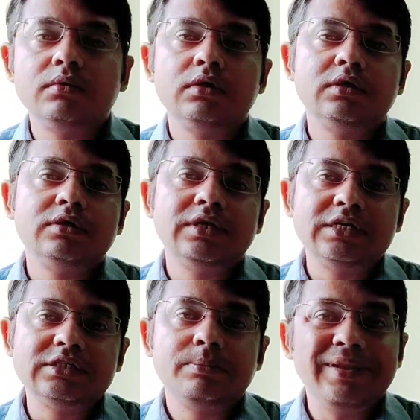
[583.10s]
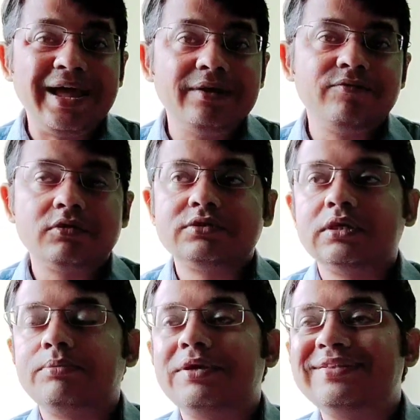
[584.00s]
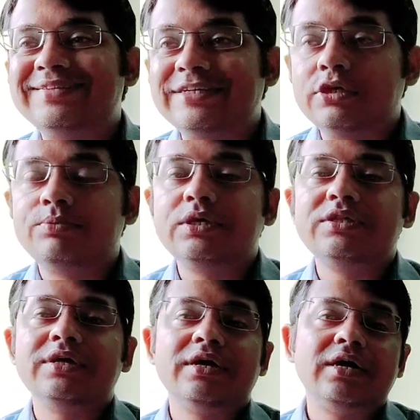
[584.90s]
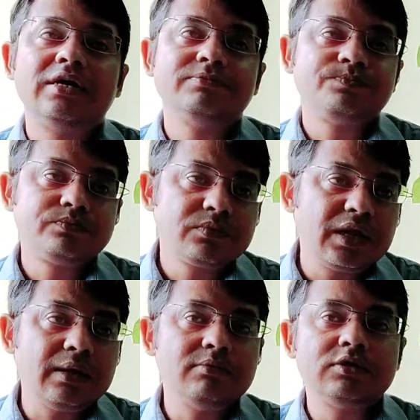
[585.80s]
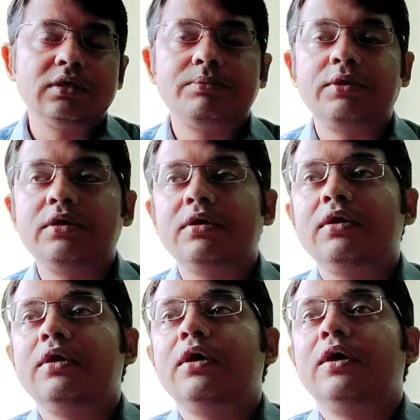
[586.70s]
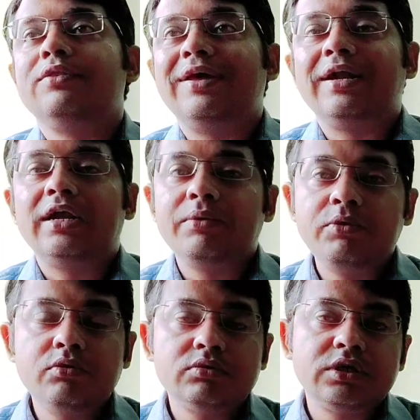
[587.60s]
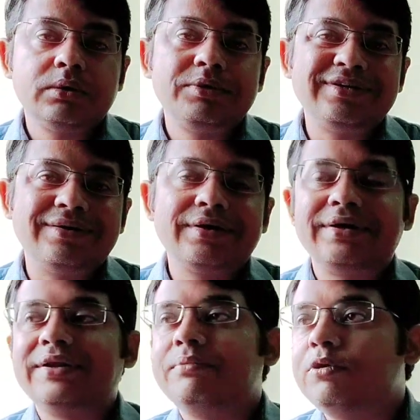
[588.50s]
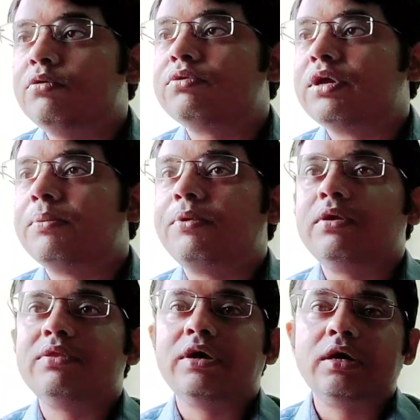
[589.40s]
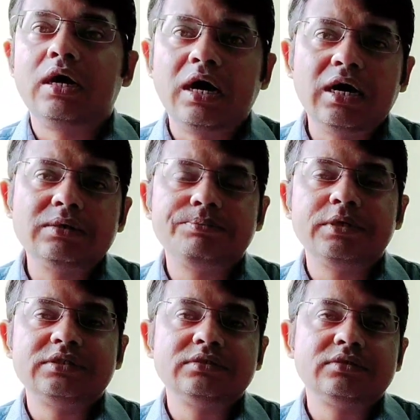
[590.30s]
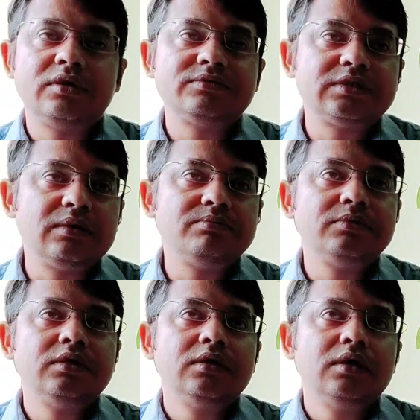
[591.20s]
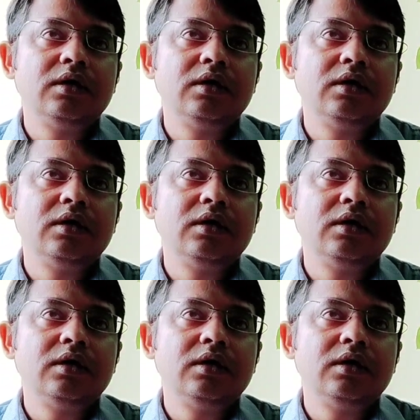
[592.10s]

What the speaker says: there is a plan for therapy. In therapy there are chemotherapy, there are immunotherapy, targeted immunotherapy, there are presence of sometimes